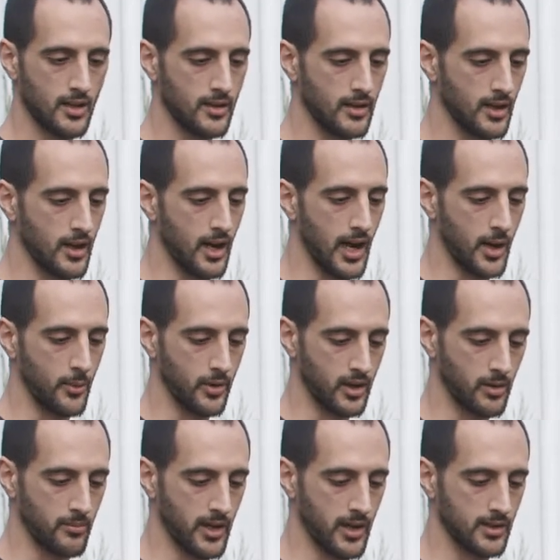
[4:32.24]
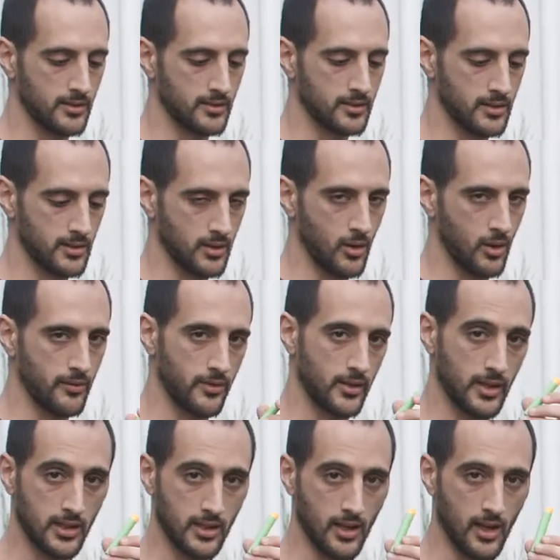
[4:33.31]
then I recommend going for
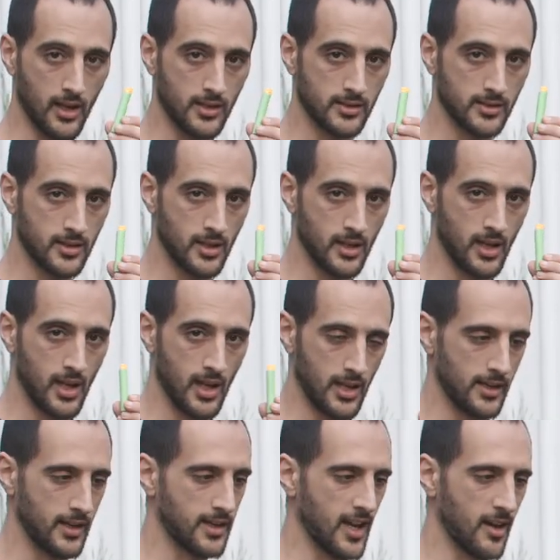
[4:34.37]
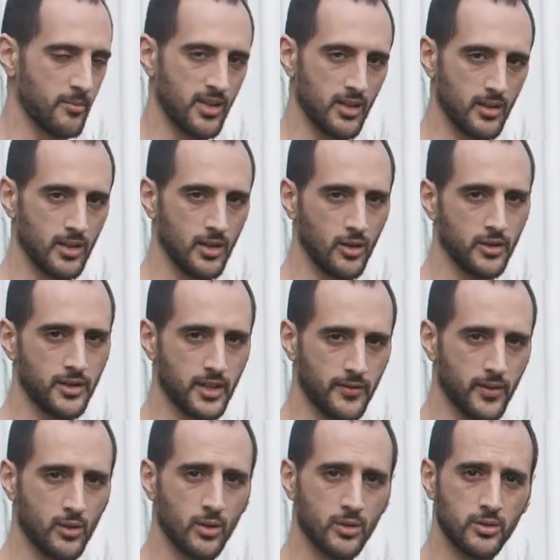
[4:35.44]
the E-kinds. They can be a little
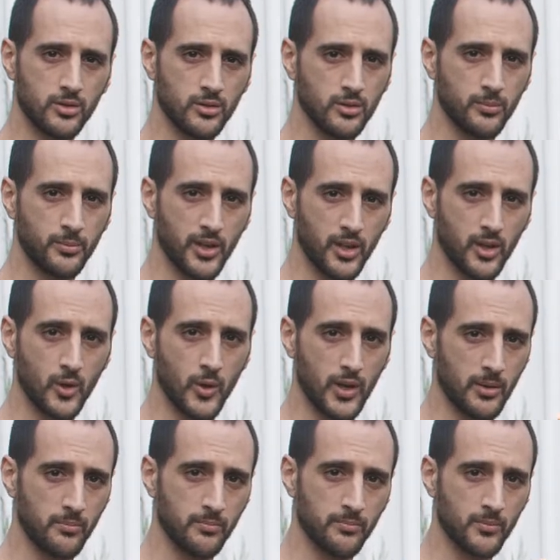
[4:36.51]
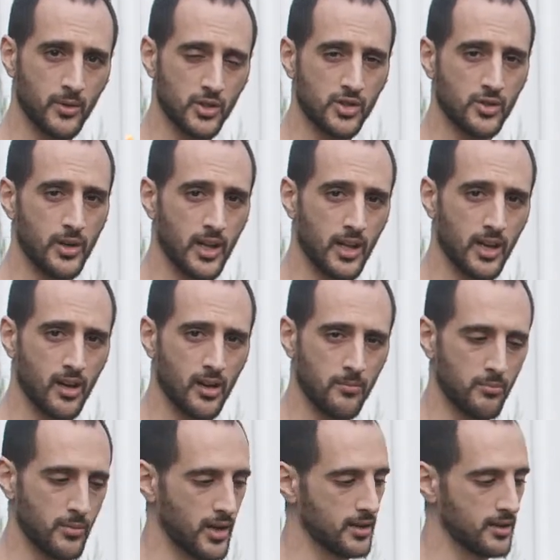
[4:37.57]
difficult to procure in Australia,
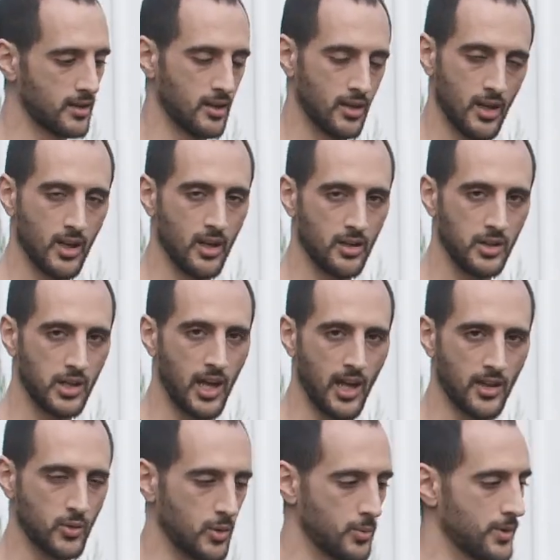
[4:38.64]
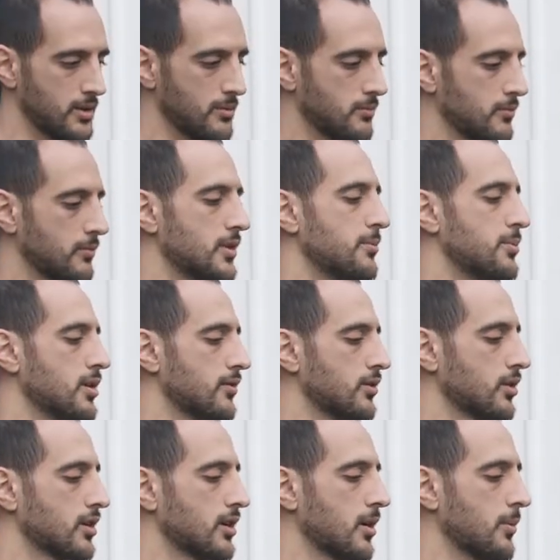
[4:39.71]
but you can do it with a bit of looking